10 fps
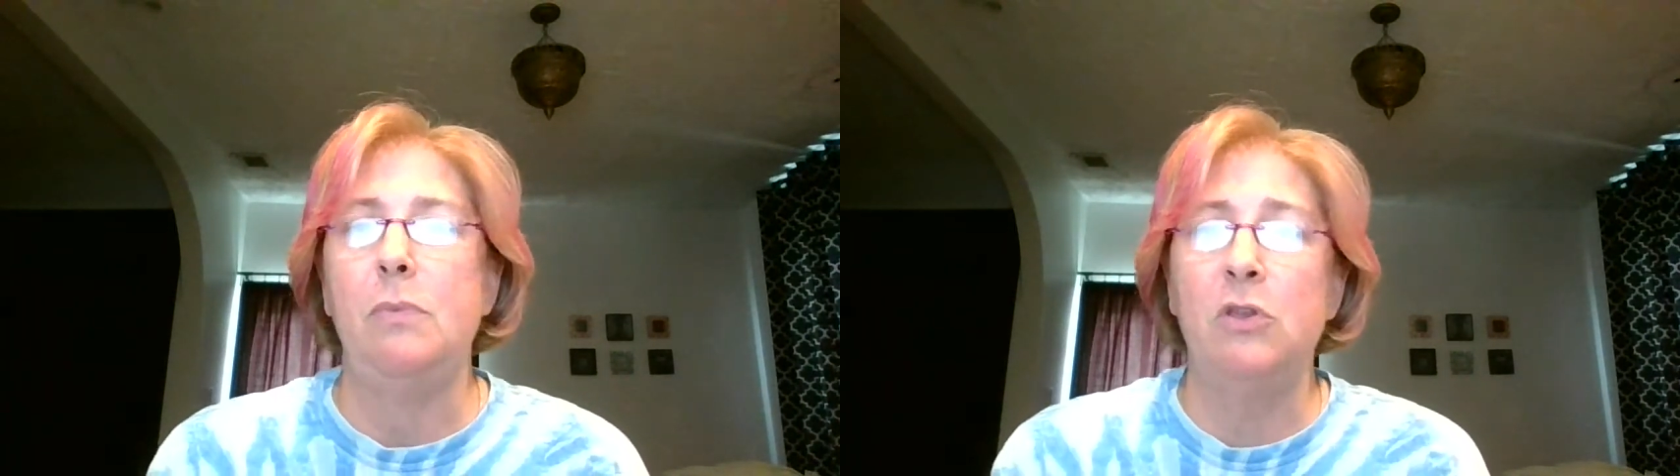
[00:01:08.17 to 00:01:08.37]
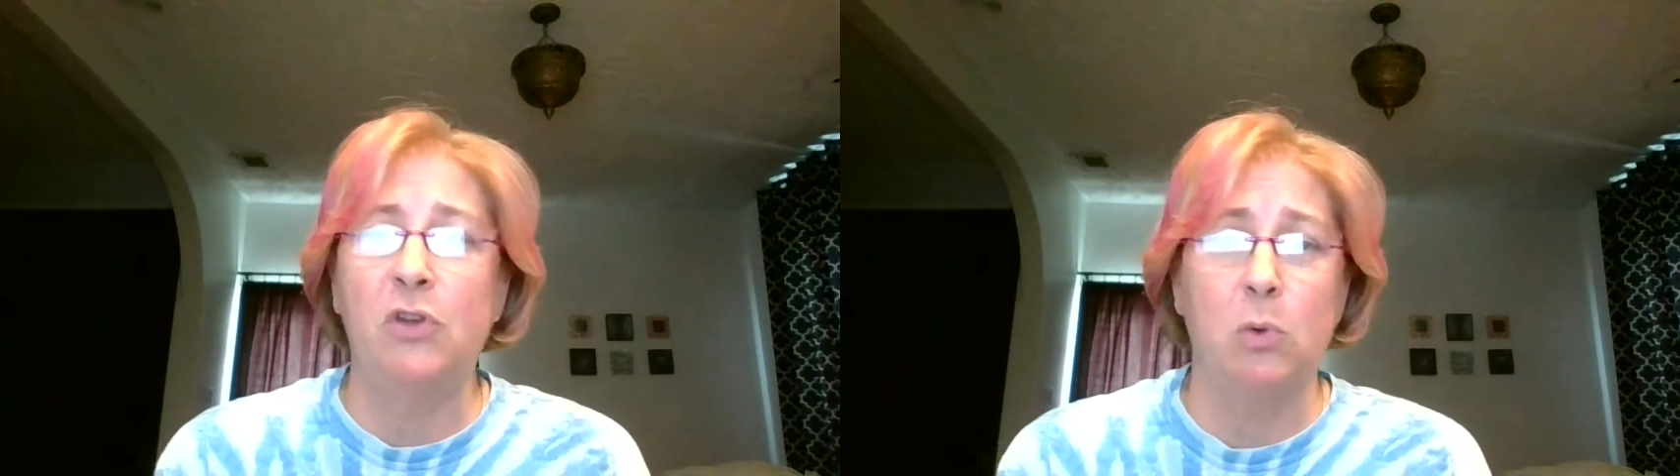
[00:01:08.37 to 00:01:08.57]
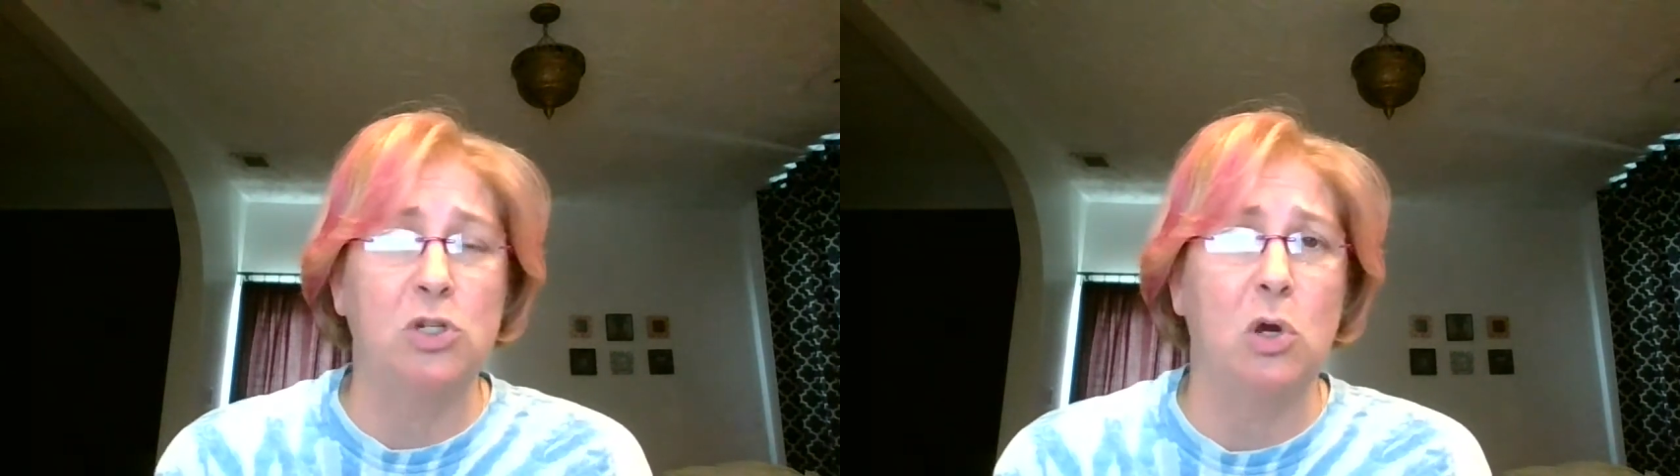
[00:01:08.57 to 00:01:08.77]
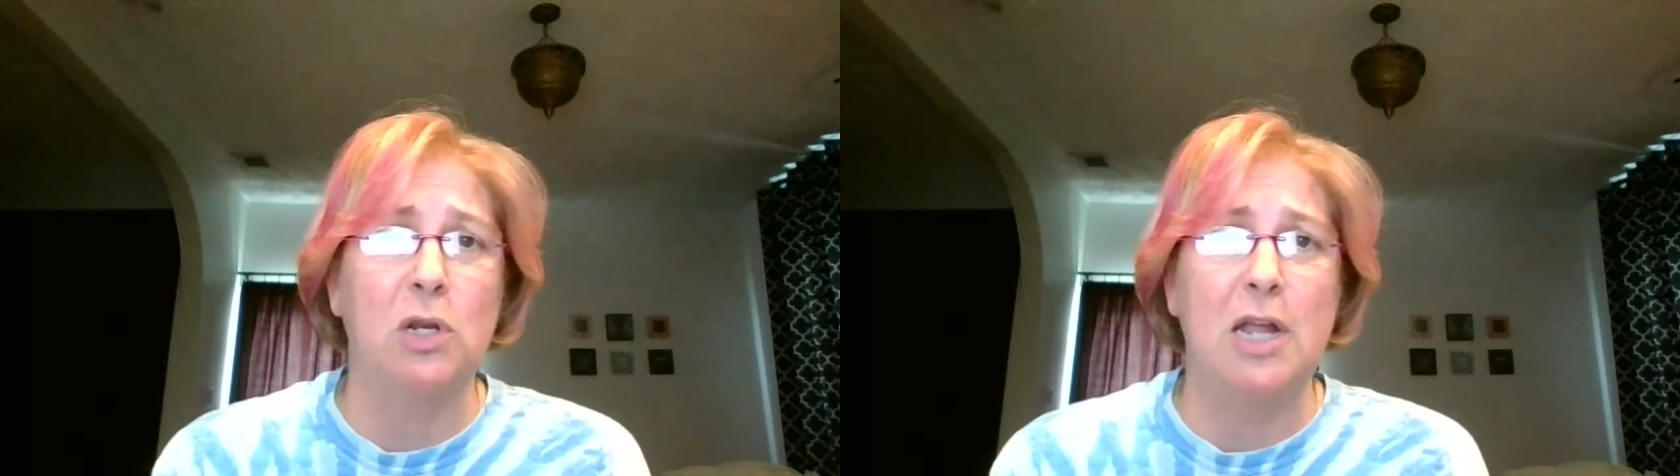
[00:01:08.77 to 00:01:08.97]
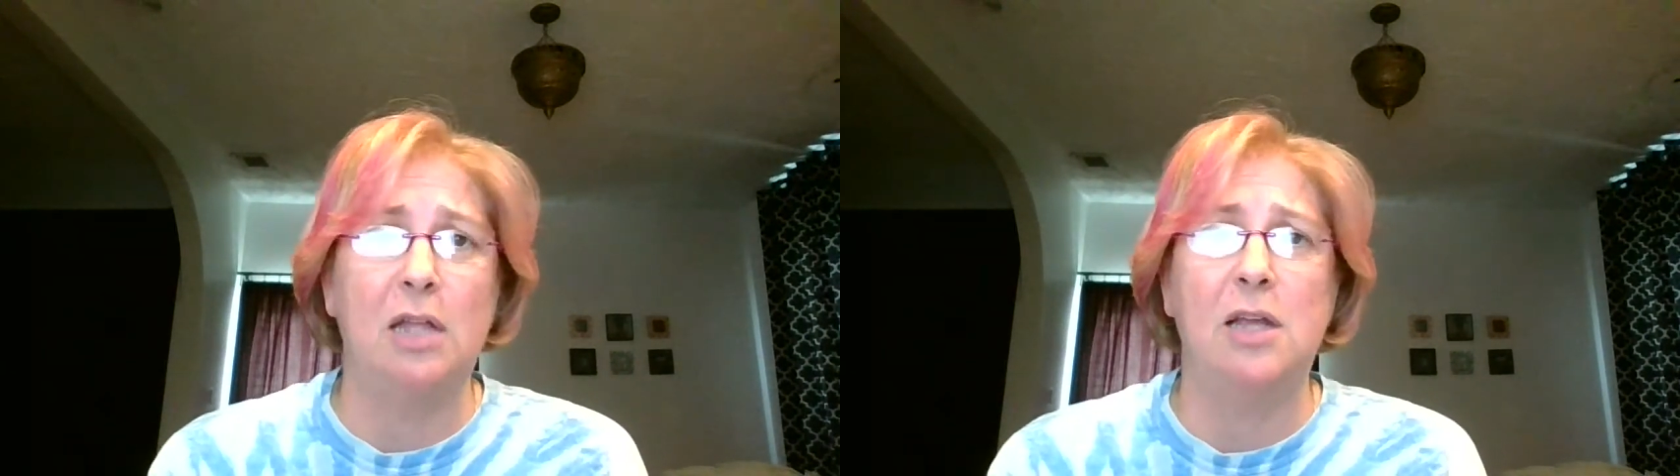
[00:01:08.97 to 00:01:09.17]
So we're
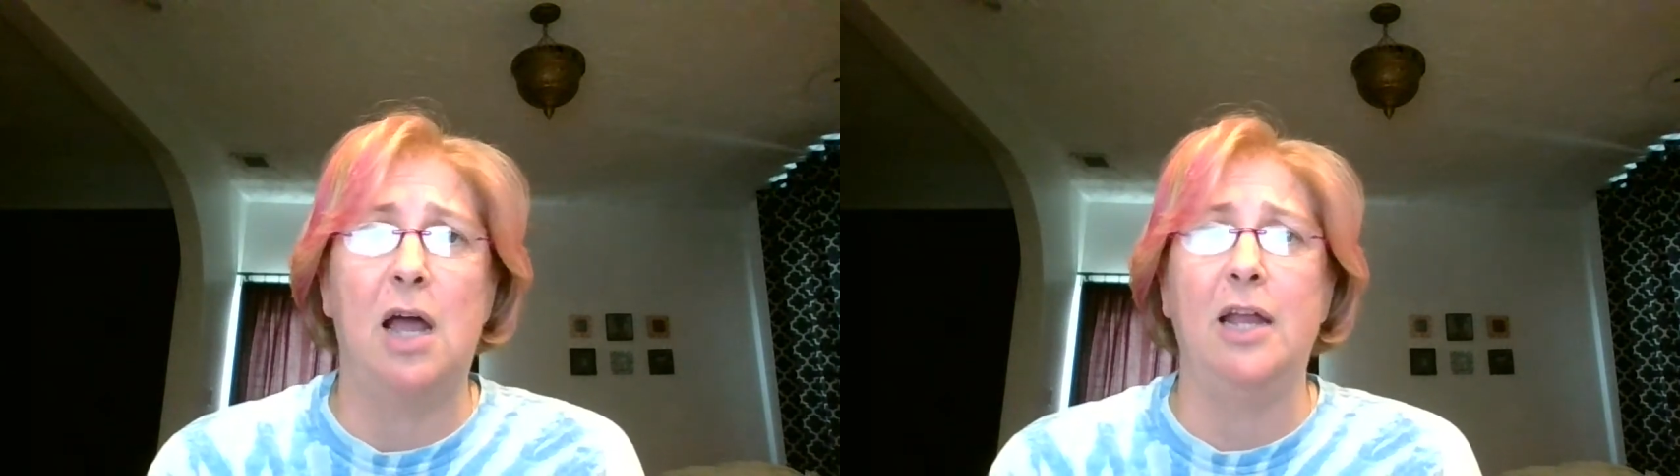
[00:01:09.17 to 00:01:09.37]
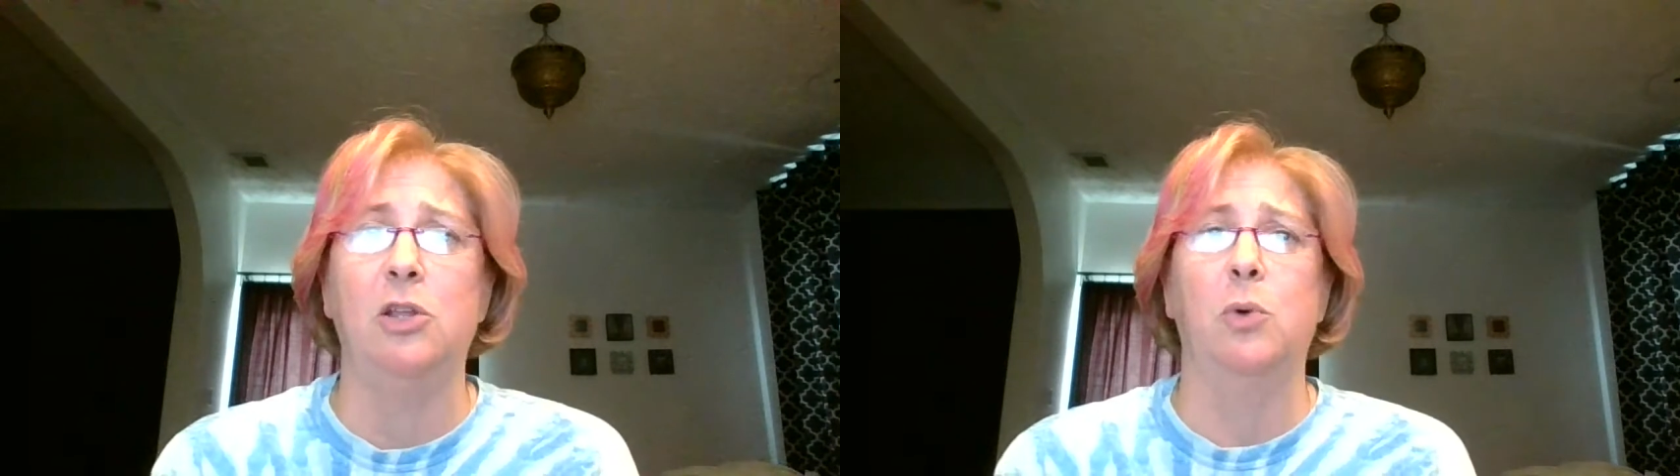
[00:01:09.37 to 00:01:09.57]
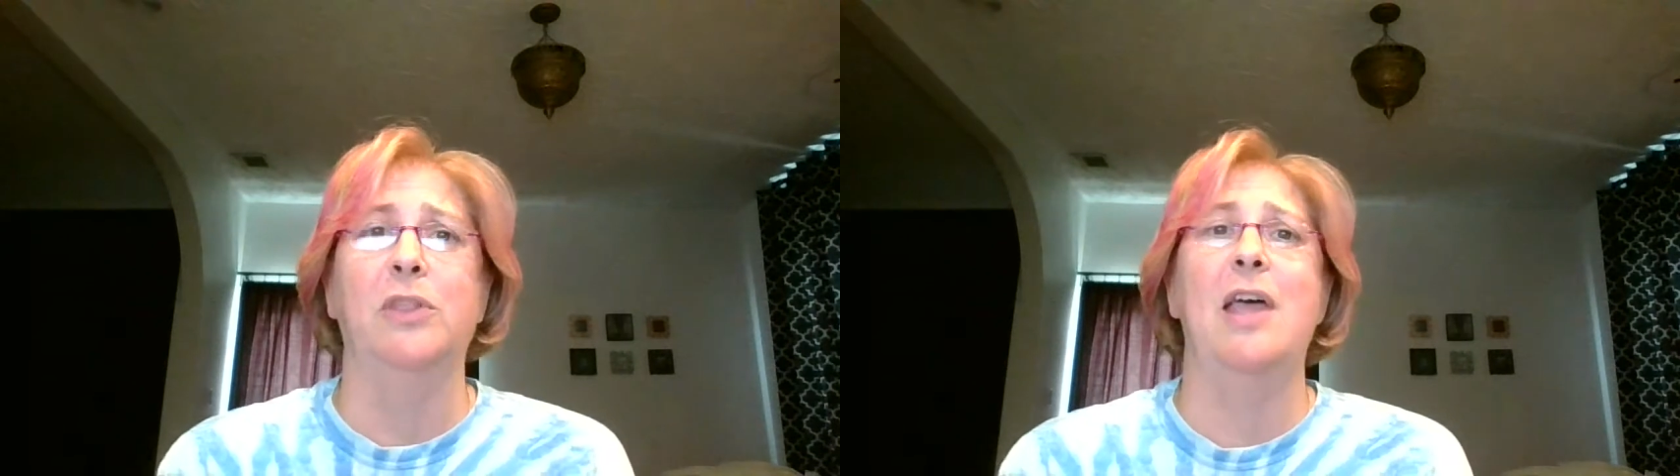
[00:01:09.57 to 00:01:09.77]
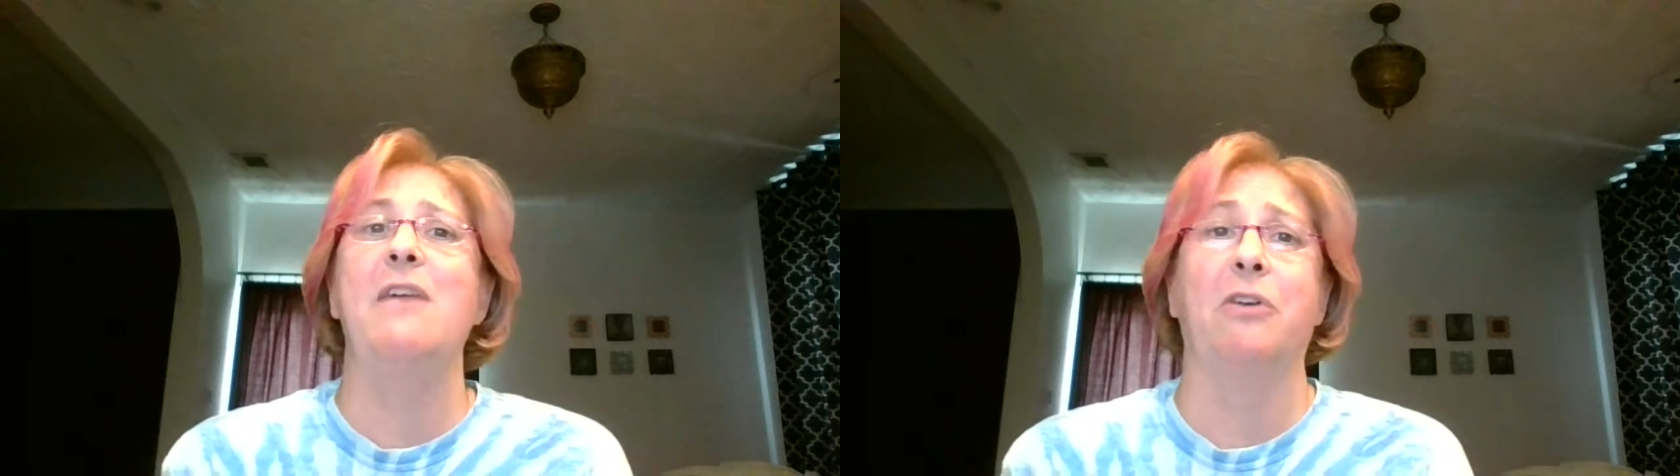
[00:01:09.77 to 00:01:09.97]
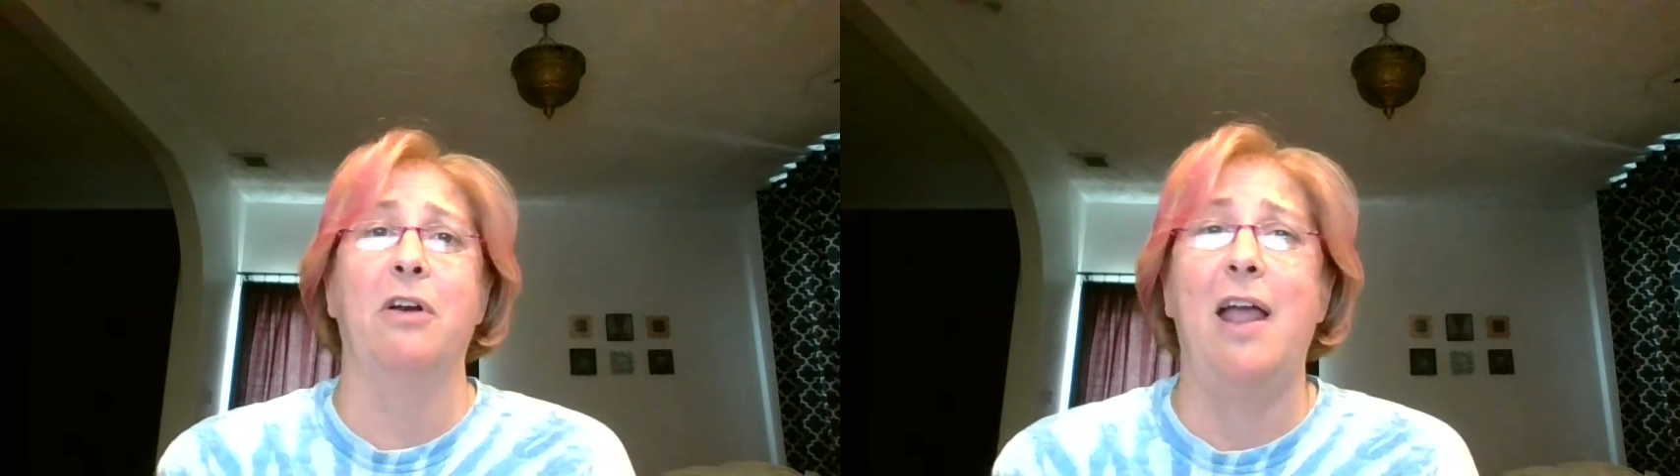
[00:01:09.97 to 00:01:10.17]
totally online. You will
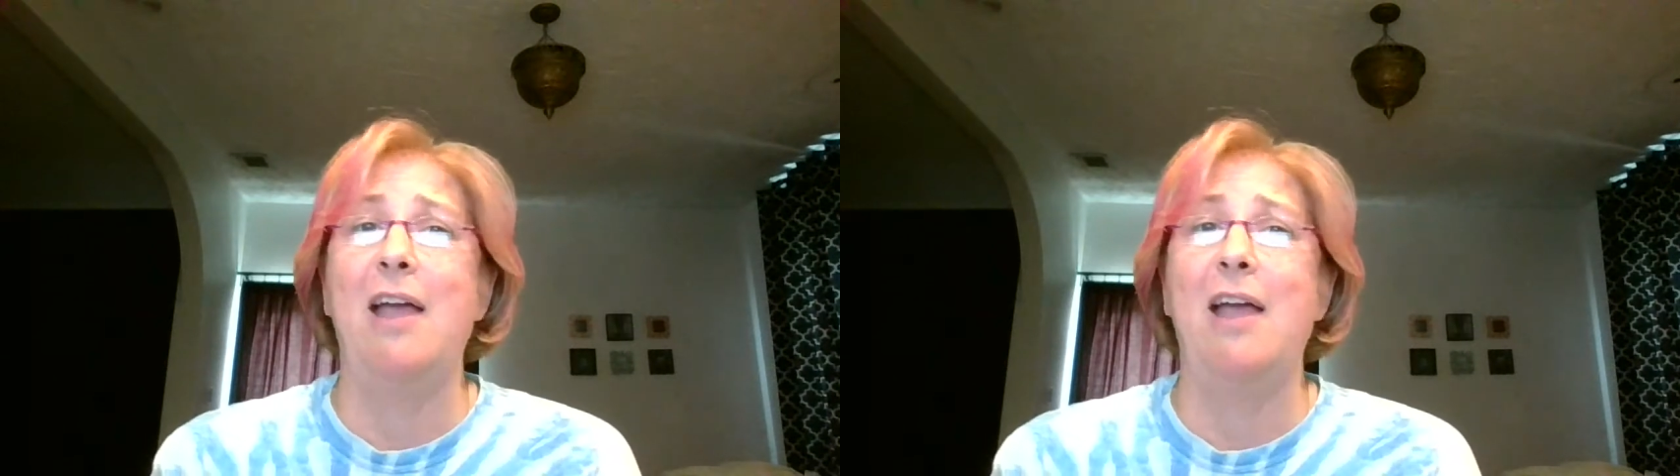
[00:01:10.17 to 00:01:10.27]
never,